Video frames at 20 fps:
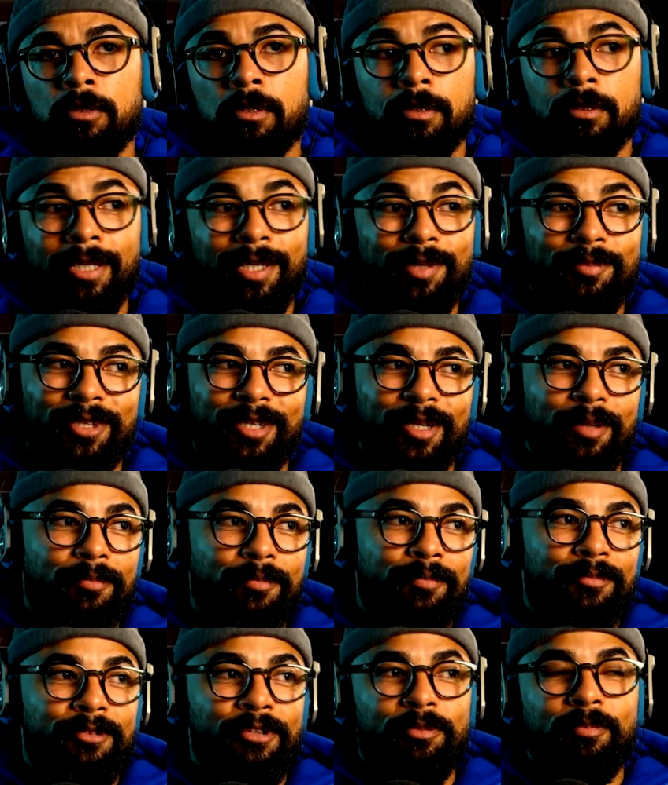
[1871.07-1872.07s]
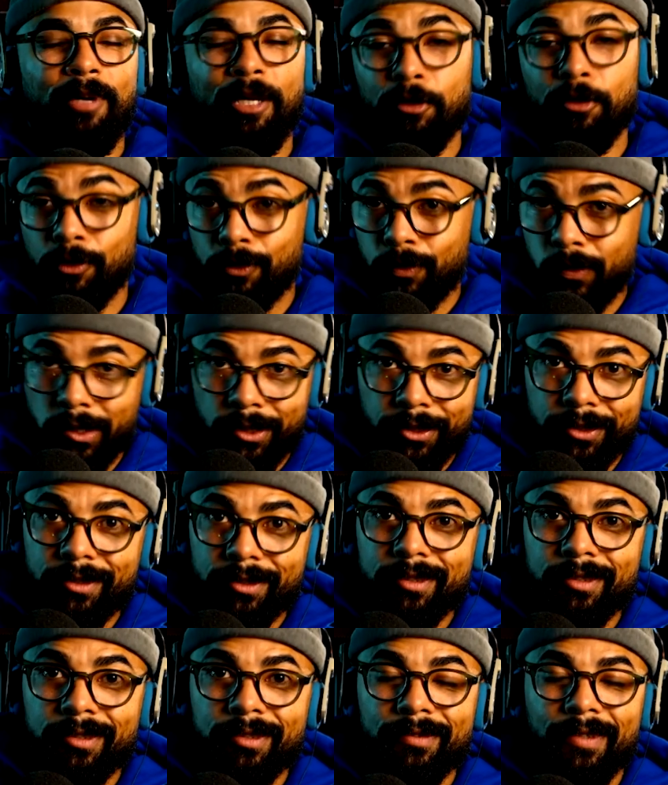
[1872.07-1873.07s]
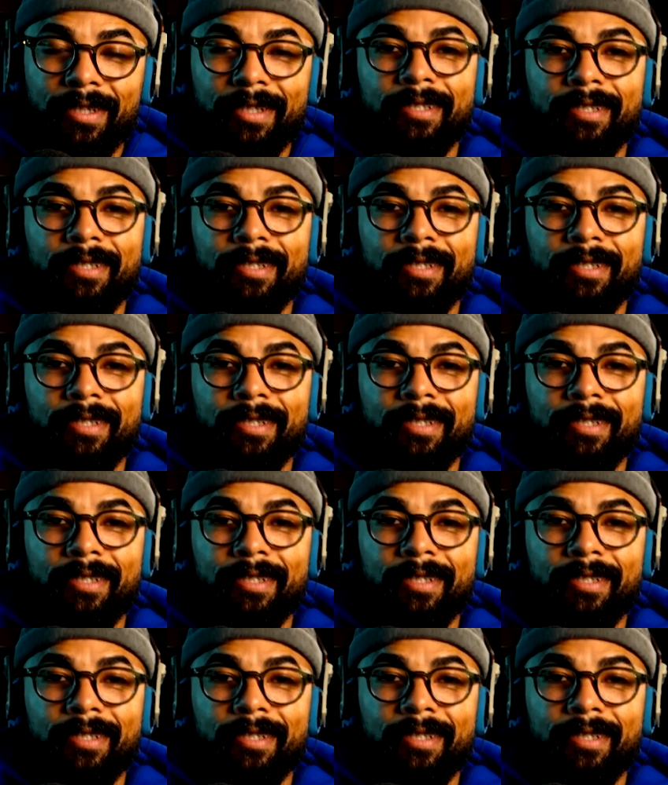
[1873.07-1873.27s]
teaming up just by their own words, right?